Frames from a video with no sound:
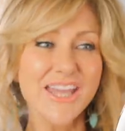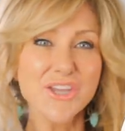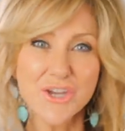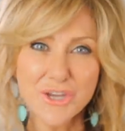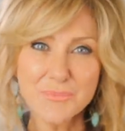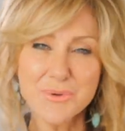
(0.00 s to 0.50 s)

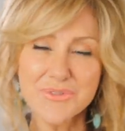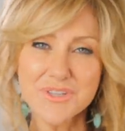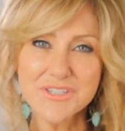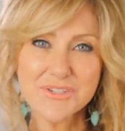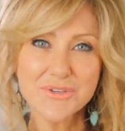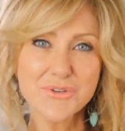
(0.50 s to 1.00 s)
You can put
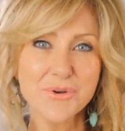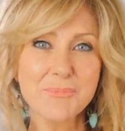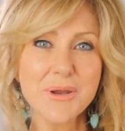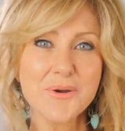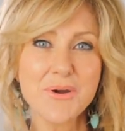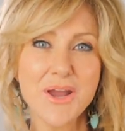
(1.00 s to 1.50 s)
this on your
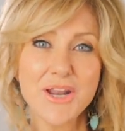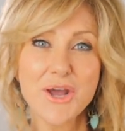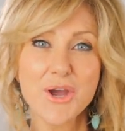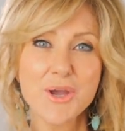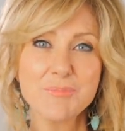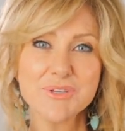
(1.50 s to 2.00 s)
mirror at
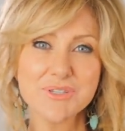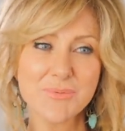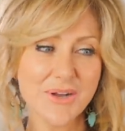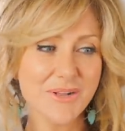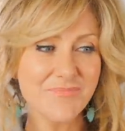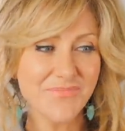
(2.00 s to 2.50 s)
home as
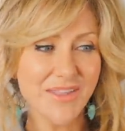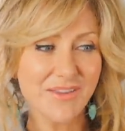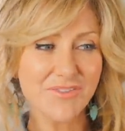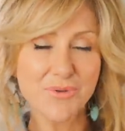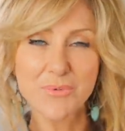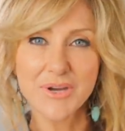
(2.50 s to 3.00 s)
well
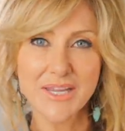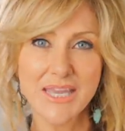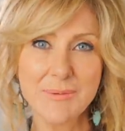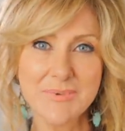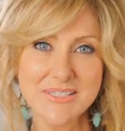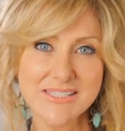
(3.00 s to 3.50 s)
if you want to
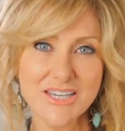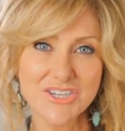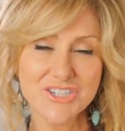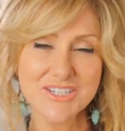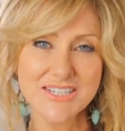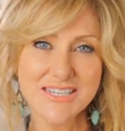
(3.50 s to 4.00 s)
keep it
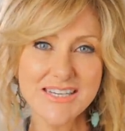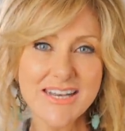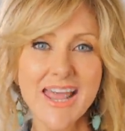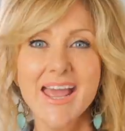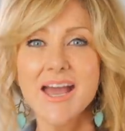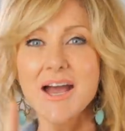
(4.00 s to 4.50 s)
suctioned in.
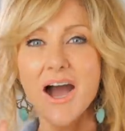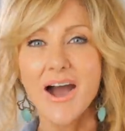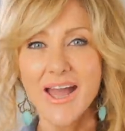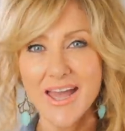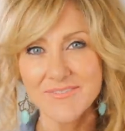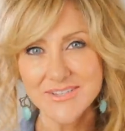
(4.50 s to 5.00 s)

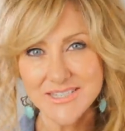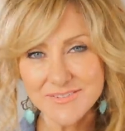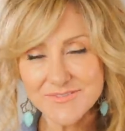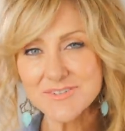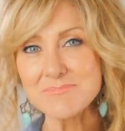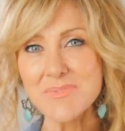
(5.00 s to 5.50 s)
I have a
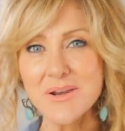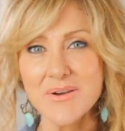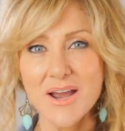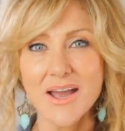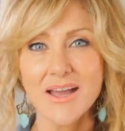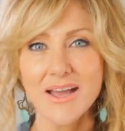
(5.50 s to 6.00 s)
different
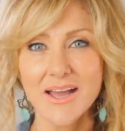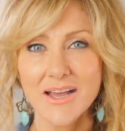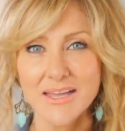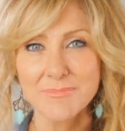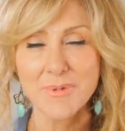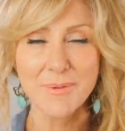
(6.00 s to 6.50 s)
mirror
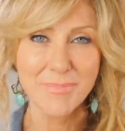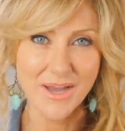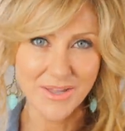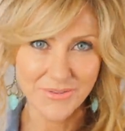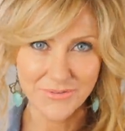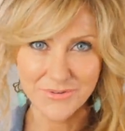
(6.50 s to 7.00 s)
in my
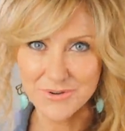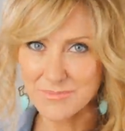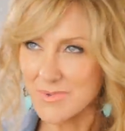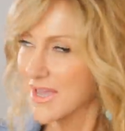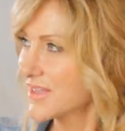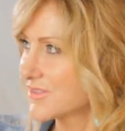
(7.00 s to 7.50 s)

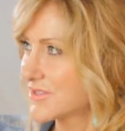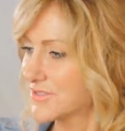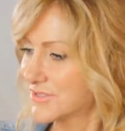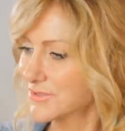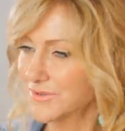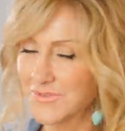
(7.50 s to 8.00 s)
bathroom that
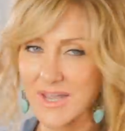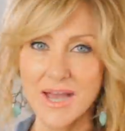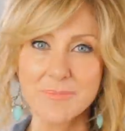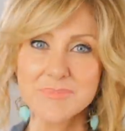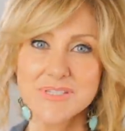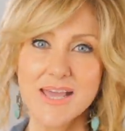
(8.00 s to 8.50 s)
sort of
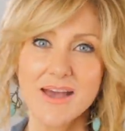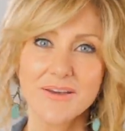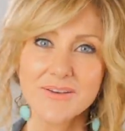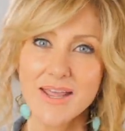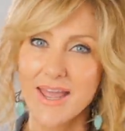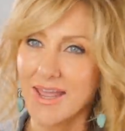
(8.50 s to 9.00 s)
comes
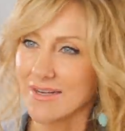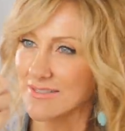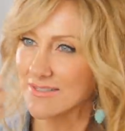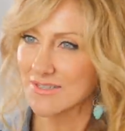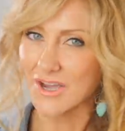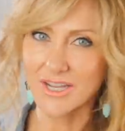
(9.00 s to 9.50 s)
out
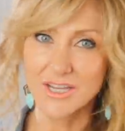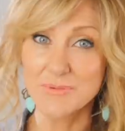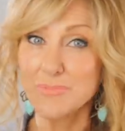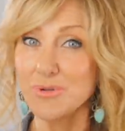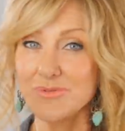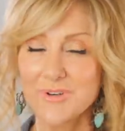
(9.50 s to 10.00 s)
and I
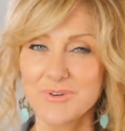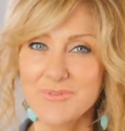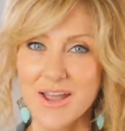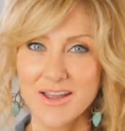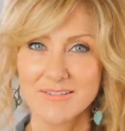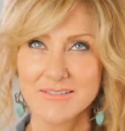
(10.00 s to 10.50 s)
can move it
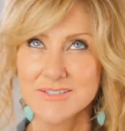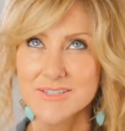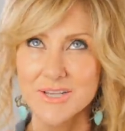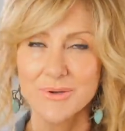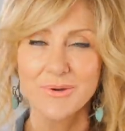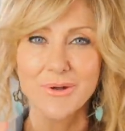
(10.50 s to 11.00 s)
around.
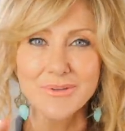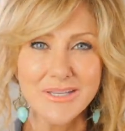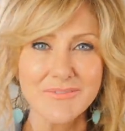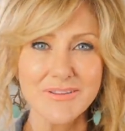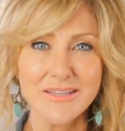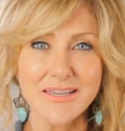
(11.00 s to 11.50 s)
So I'll
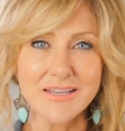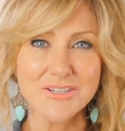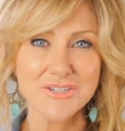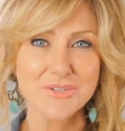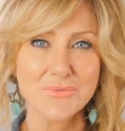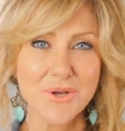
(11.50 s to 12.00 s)
leave a link
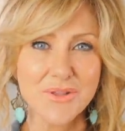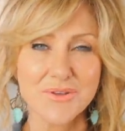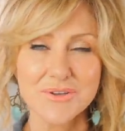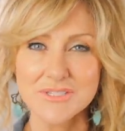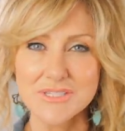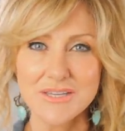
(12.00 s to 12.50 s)
to one of
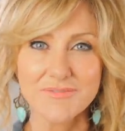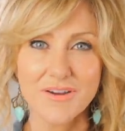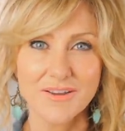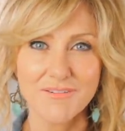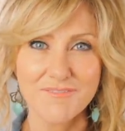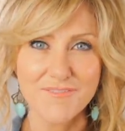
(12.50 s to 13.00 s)
those if I
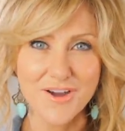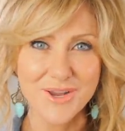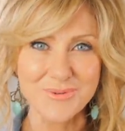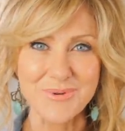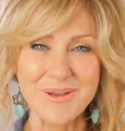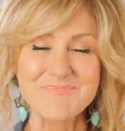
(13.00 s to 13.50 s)
can
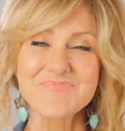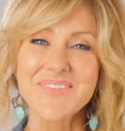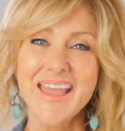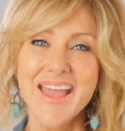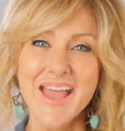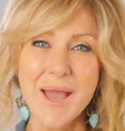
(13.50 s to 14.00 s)
find one.
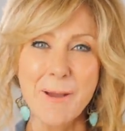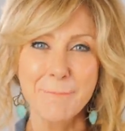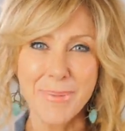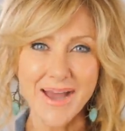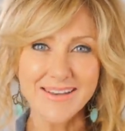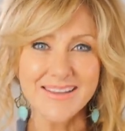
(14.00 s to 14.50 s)

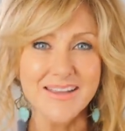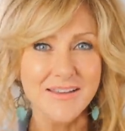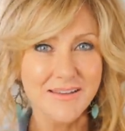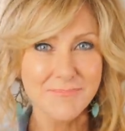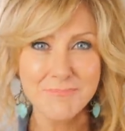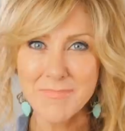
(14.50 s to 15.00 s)
But
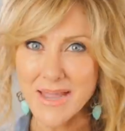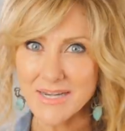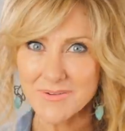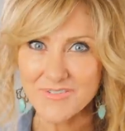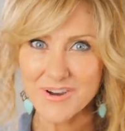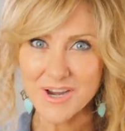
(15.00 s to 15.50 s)

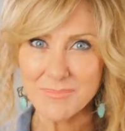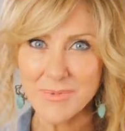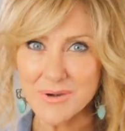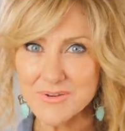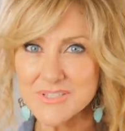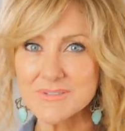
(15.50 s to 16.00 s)
magnifying
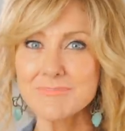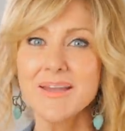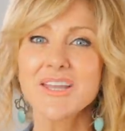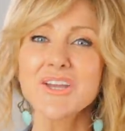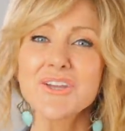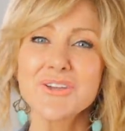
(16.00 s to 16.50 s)
mirrors
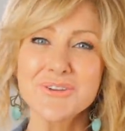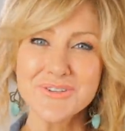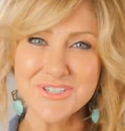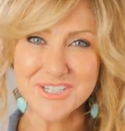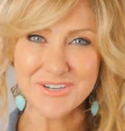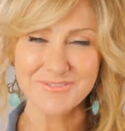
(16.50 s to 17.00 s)
make a
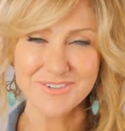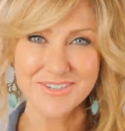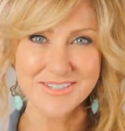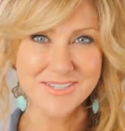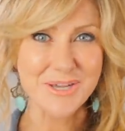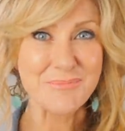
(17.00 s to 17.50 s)
huge
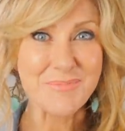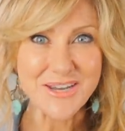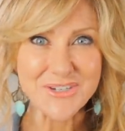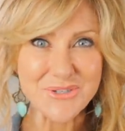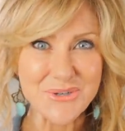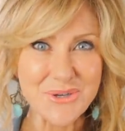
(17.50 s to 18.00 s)
difference, so
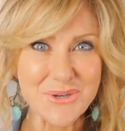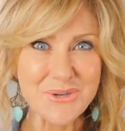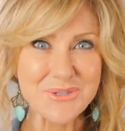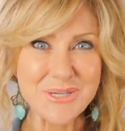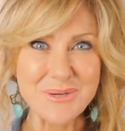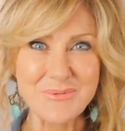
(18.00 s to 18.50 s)
make sure you're
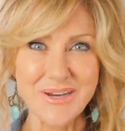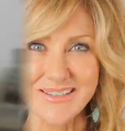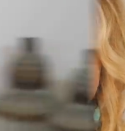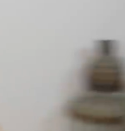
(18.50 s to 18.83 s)
using one.